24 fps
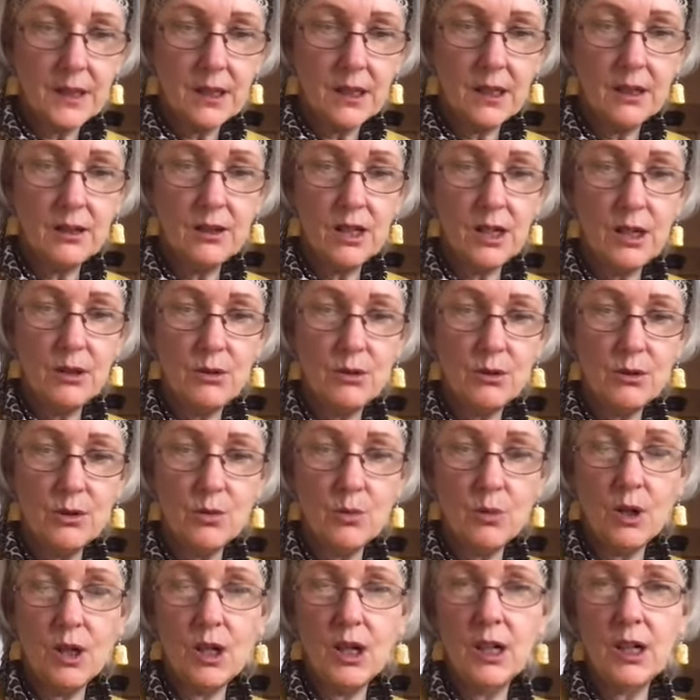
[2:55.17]
And those
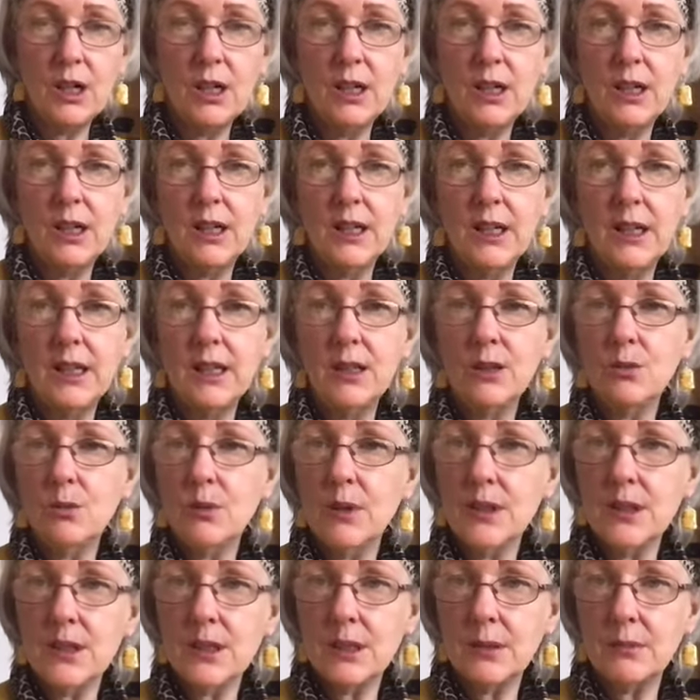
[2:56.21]
were his
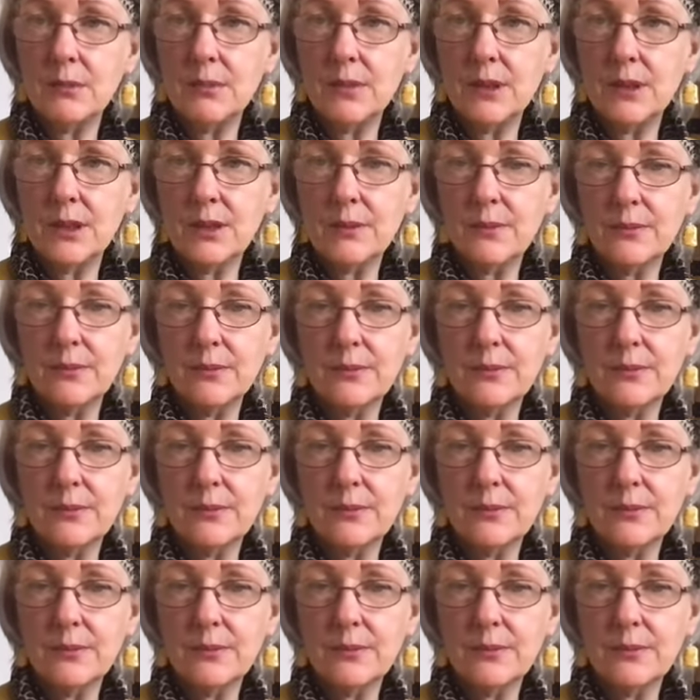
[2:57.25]
wisdoms.